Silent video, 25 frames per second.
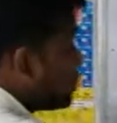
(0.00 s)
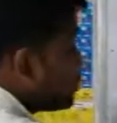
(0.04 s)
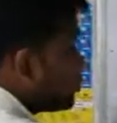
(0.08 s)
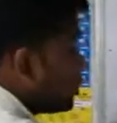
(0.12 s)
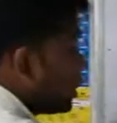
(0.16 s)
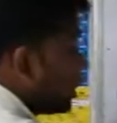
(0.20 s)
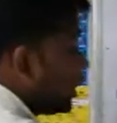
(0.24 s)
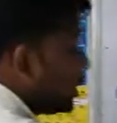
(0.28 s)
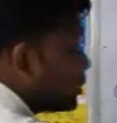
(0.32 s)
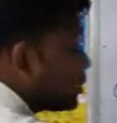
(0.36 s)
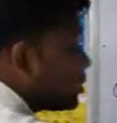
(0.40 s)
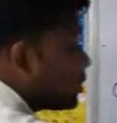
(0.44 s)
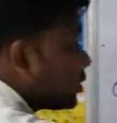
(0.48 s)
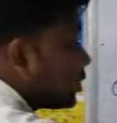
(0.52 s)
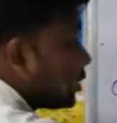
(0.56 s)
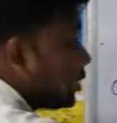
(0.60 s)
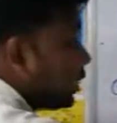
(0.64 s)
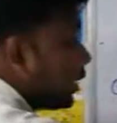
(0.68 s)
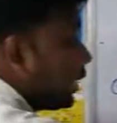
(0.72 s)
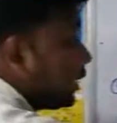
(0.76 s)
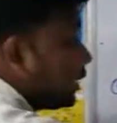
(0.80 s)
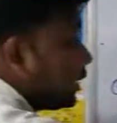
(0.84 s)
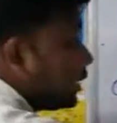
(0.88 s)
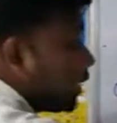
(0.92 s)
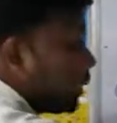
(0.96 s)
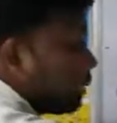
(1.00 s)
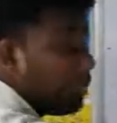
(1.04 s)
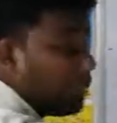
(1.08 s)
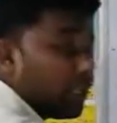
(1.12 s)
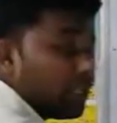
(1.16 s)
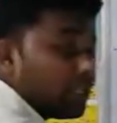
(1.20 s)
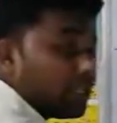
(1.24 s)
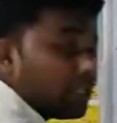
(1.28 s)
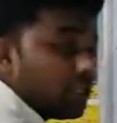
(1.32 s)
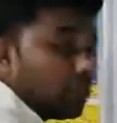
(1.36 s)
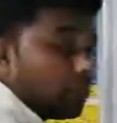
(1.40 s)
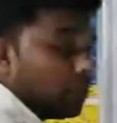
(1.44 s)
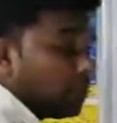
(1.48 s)
change in
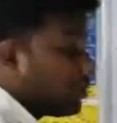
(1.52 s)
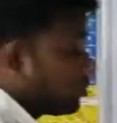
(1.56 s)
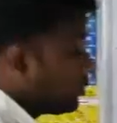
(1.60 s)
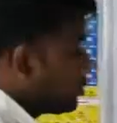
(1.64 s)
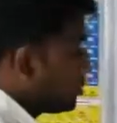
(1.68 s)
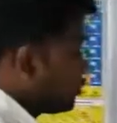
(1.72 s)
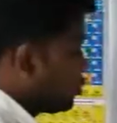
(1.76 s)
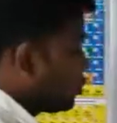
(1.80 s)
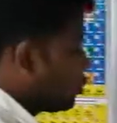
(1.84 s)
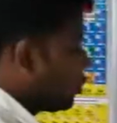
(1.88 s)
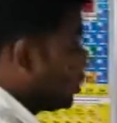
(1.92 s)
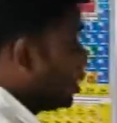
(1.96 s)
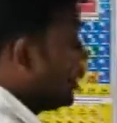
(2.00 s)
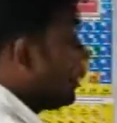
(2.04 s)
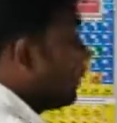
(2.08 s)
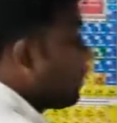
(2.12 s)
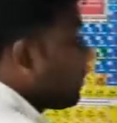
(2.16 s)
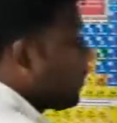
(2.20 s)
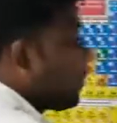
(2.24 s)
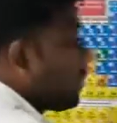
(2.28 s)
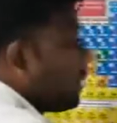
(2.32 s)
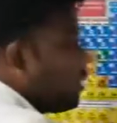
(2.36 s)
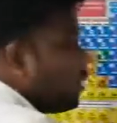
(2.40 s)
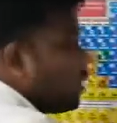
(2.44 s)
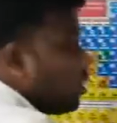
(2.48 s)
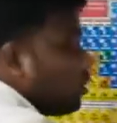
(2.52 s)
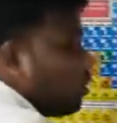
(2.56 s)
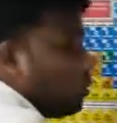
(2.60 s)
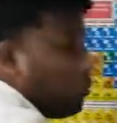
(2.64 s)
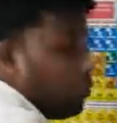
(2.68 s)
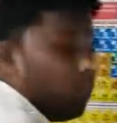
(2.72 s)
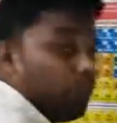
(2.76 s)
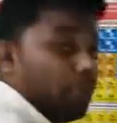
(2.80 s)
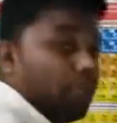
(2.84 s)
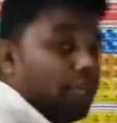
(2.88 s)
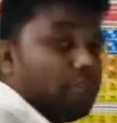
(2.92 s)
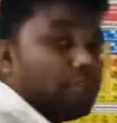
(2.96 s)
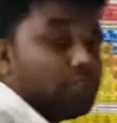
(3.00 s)
temperature, sorry,
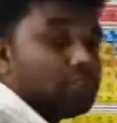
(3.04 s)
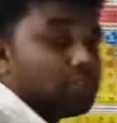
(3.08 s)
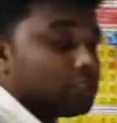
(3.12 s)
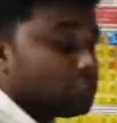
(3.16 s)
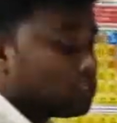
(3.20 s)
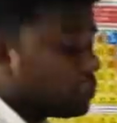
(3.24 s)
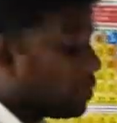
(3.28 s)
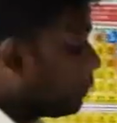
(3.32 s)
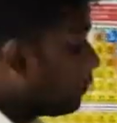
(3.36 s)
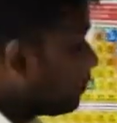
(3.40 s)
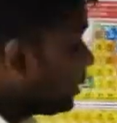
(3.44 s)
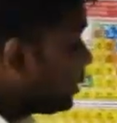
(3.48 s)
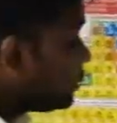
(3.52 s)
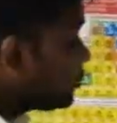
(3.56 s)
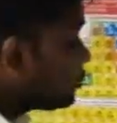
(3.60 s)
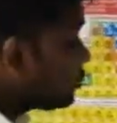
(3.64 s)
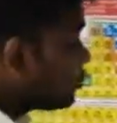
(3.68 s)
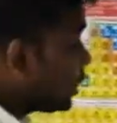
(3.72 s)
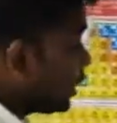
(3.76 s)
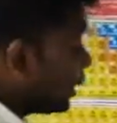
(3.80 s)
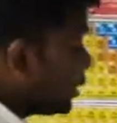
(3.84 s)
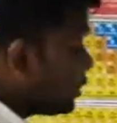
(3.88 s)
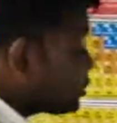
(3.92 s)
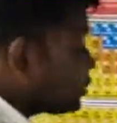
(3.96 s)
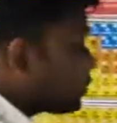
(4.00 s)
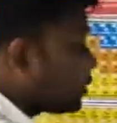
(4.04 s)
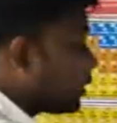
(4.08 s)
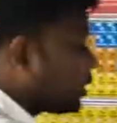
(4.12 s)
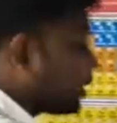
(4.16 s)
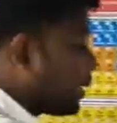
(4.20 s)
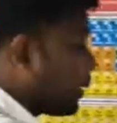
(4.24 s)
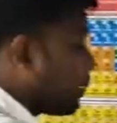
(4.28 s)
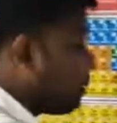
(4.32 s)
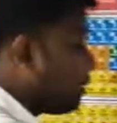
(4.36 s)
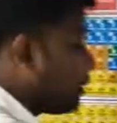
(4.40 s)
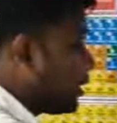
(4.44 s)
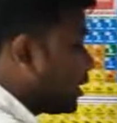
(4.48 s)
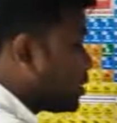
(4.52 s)
we simply change the
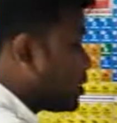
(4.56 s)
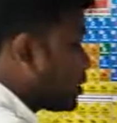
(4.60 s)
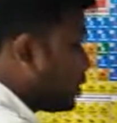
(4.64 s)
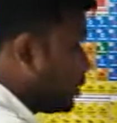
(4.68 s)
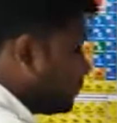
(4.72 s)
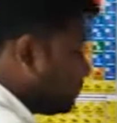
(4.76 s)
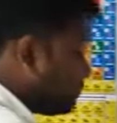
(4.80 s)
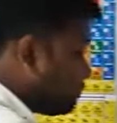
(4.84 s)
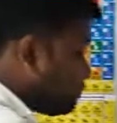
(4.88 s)
temperature